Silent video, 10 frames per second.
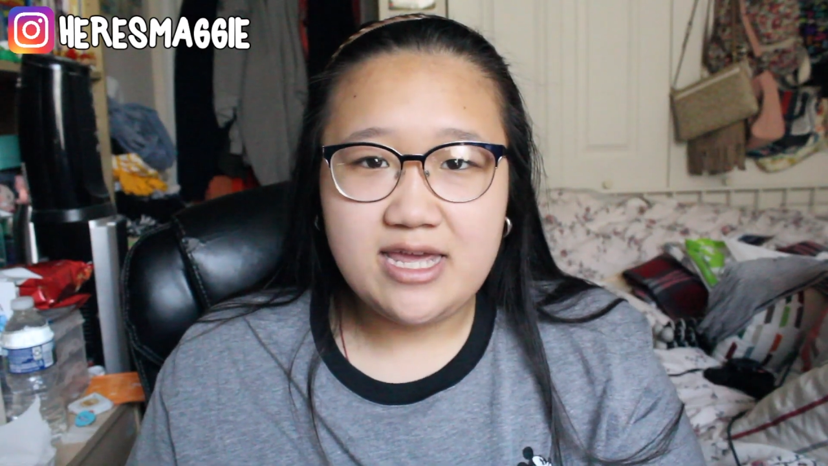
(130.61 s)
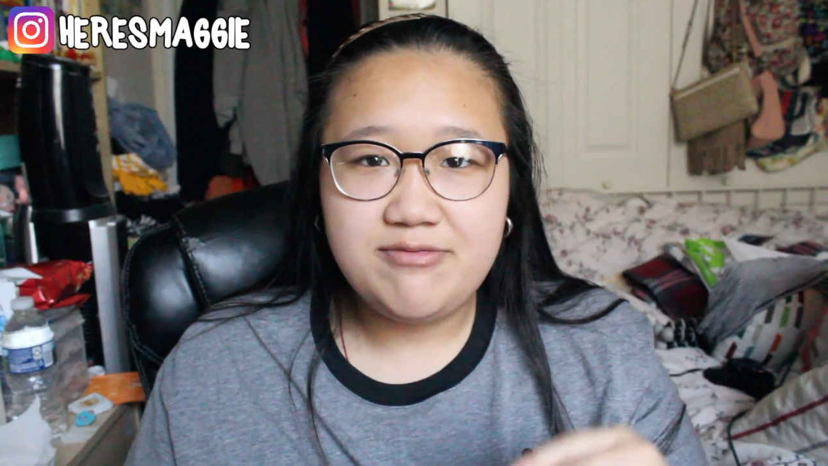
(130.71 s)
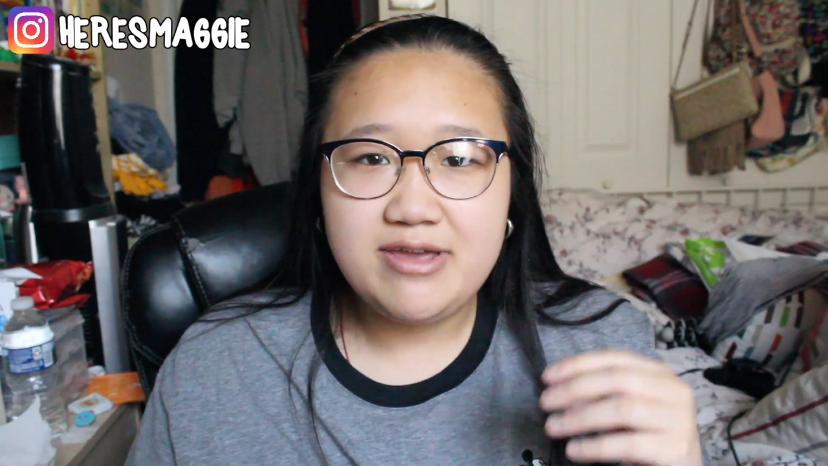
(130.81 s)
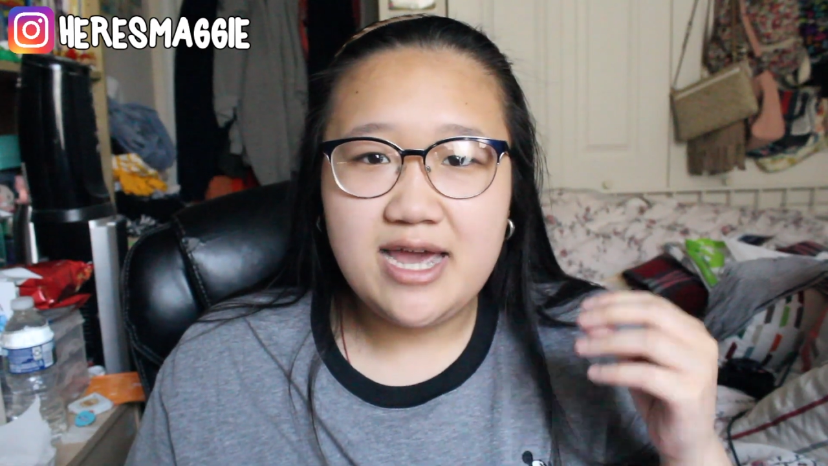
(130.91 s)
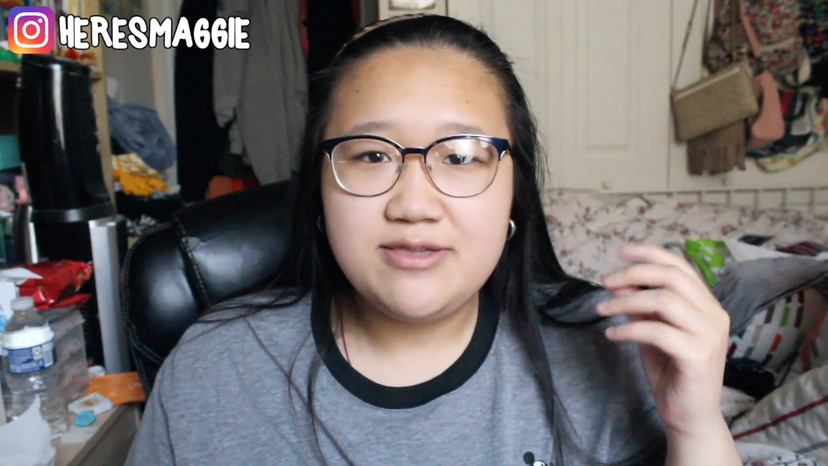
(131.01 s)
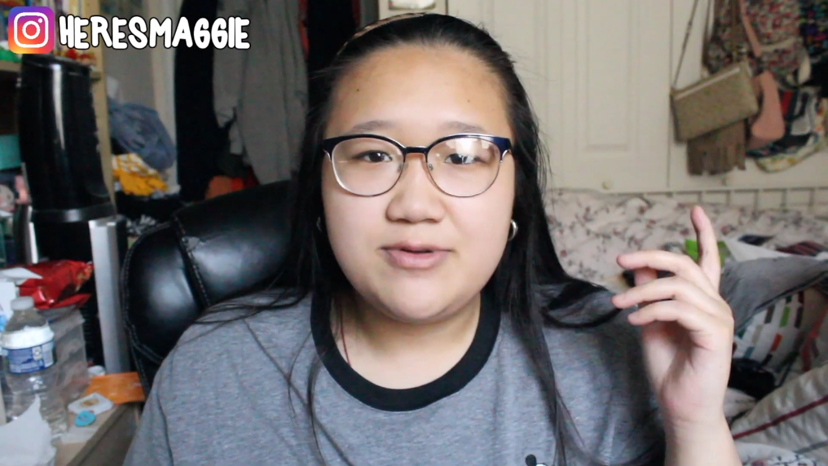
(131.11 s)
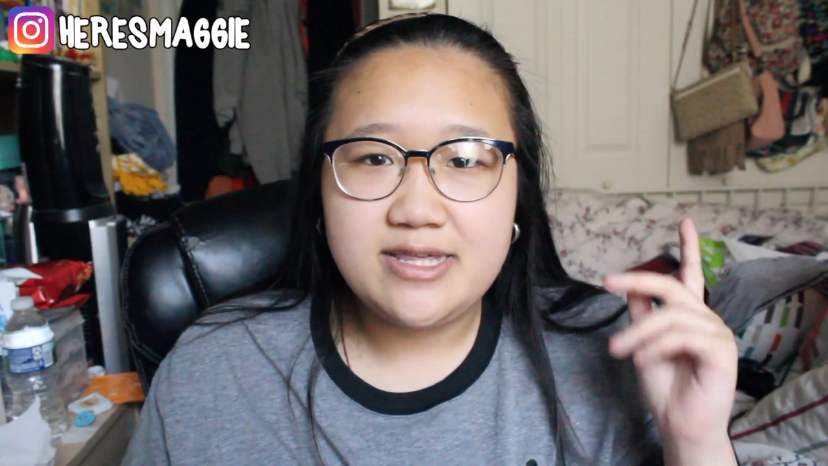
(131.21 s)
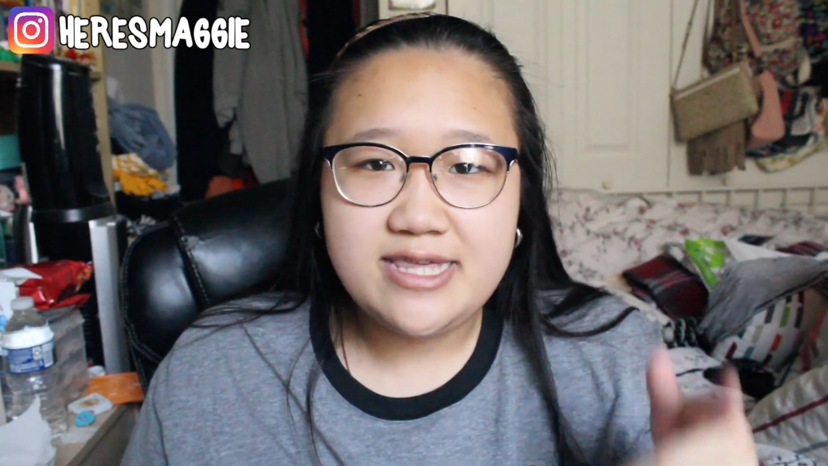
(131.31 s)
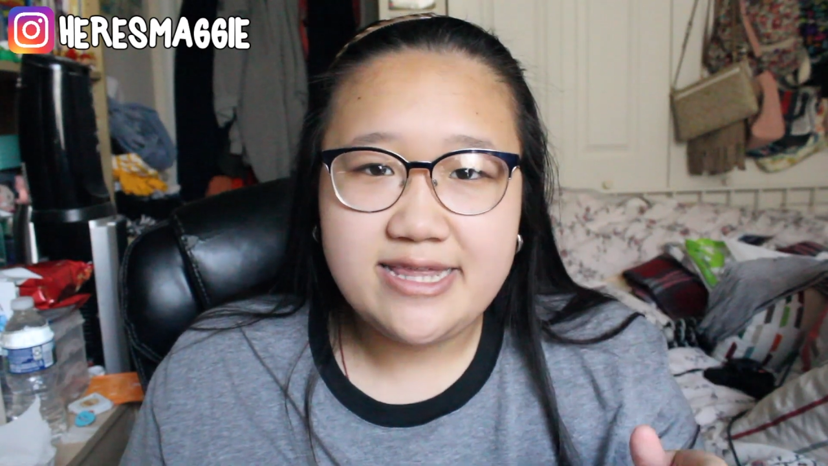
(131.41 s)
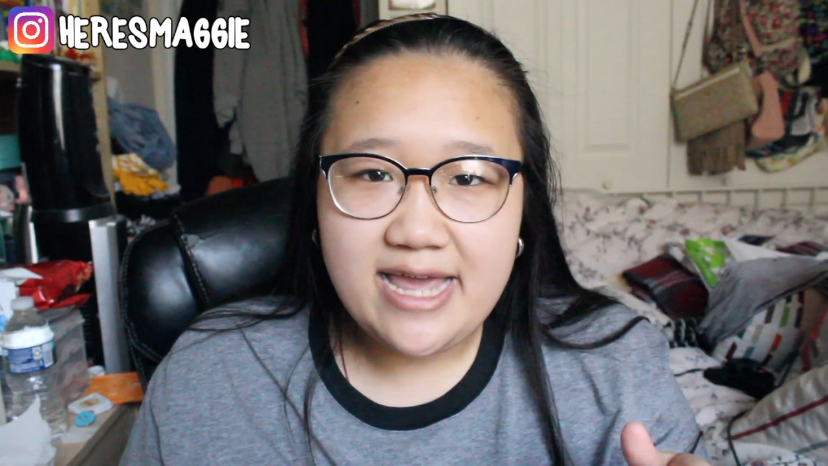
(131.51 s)
If you guys want to
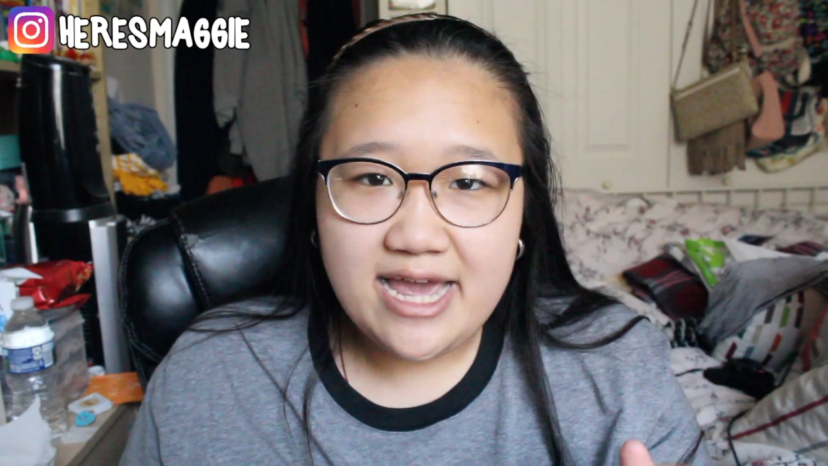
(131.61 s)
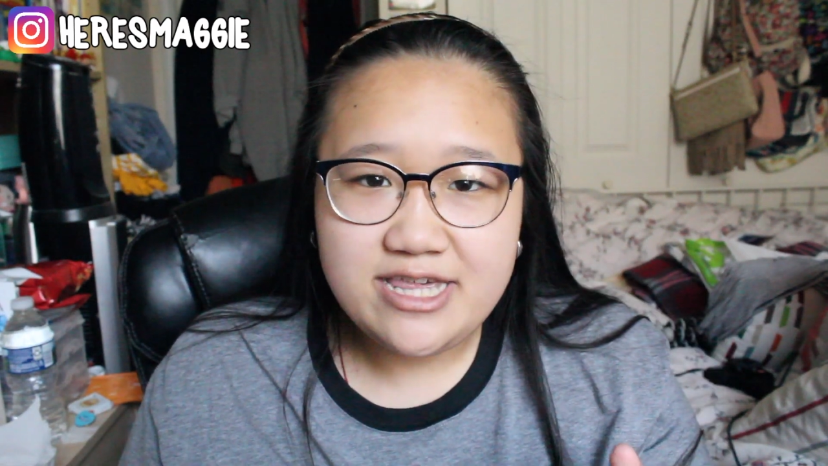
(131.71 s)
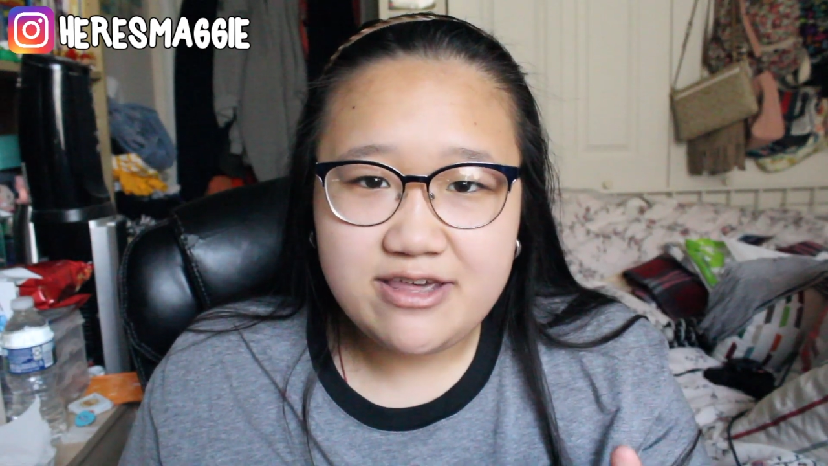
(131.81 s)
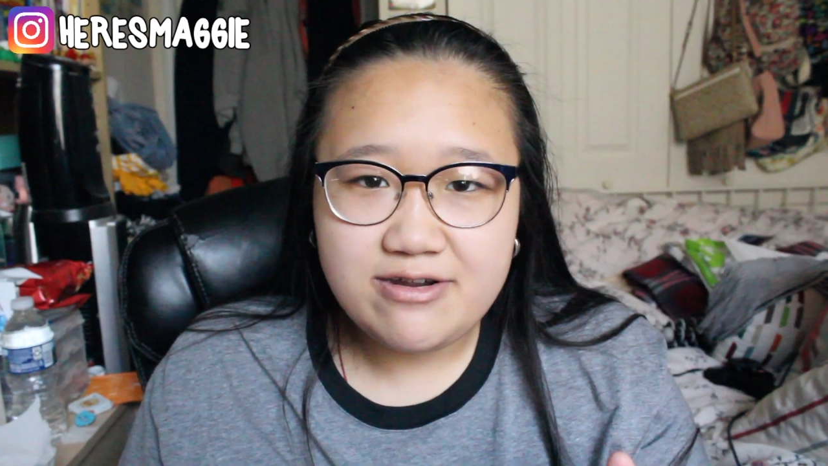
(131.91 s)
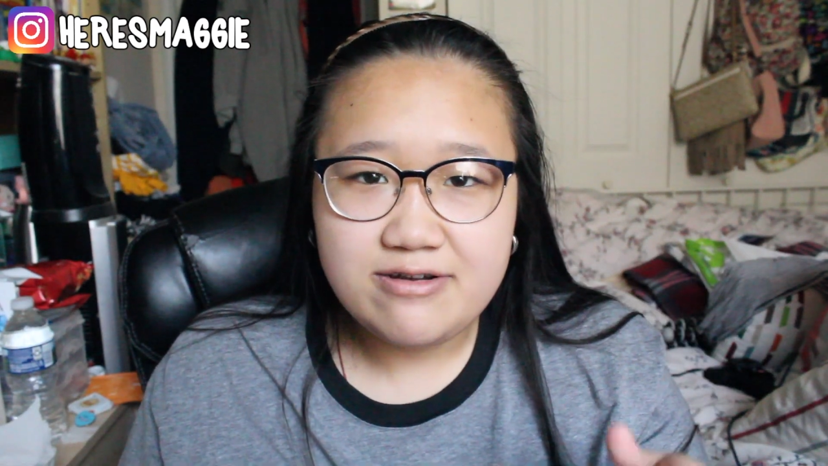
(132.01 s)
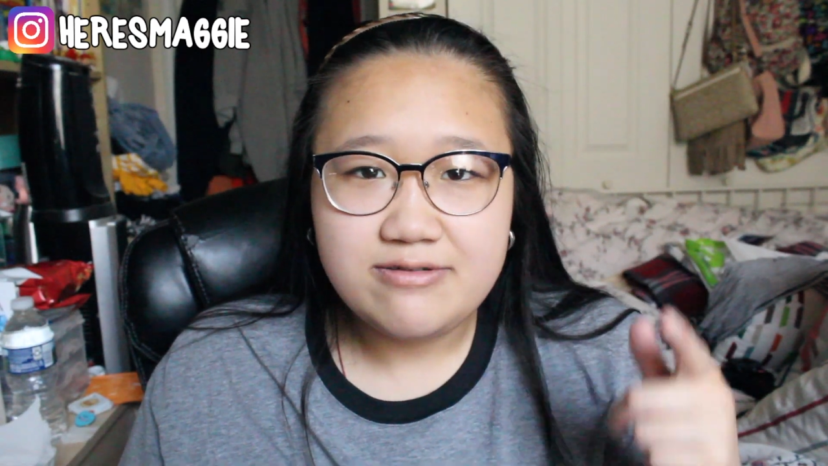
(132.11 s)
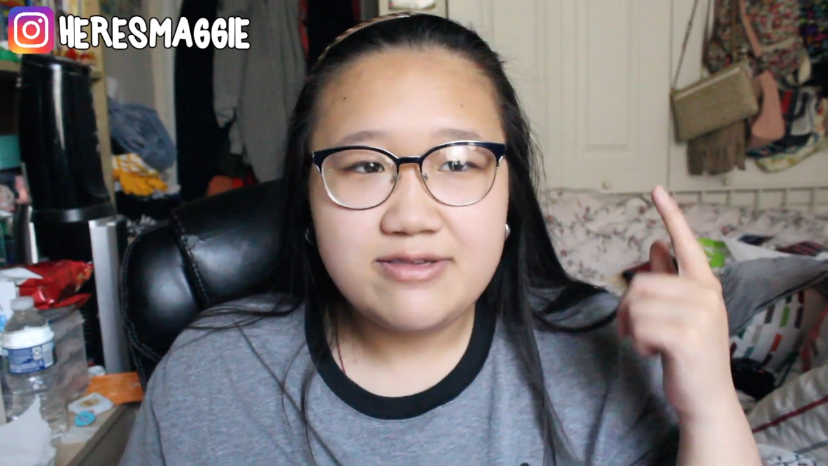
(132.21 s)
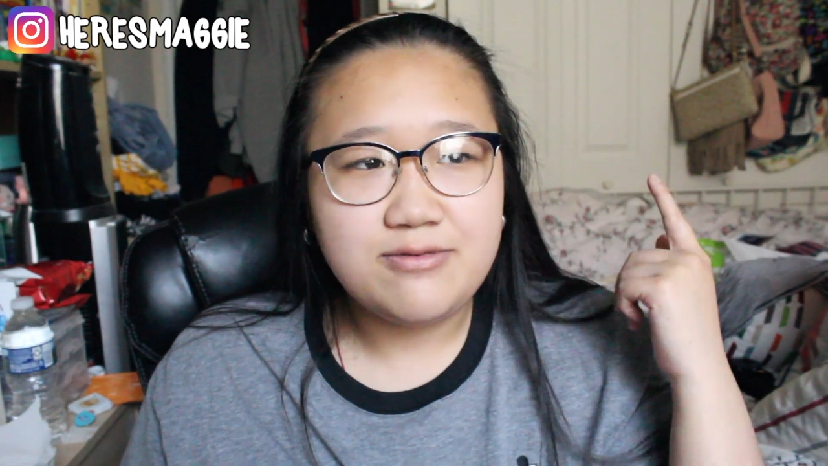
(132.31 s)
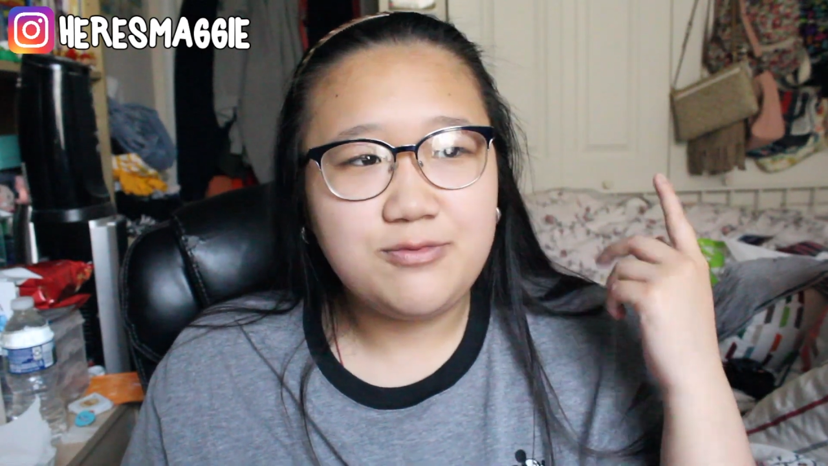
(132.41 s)
see last year's